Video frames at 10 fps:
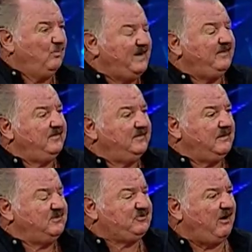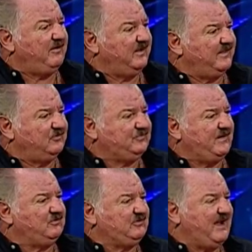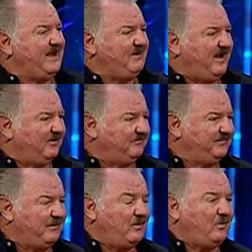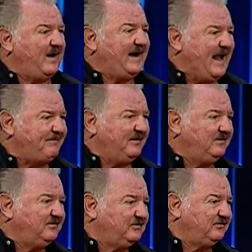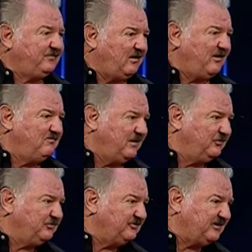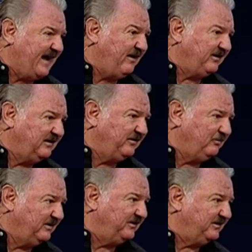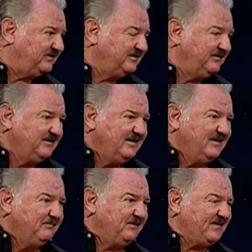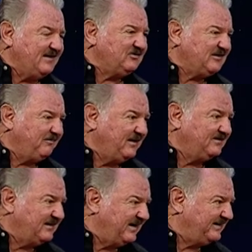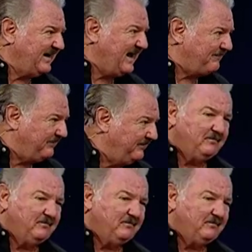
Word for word: When the majority of those folks came out, they were quite happy to follow Moses out into the wilderness. But then something started to happen.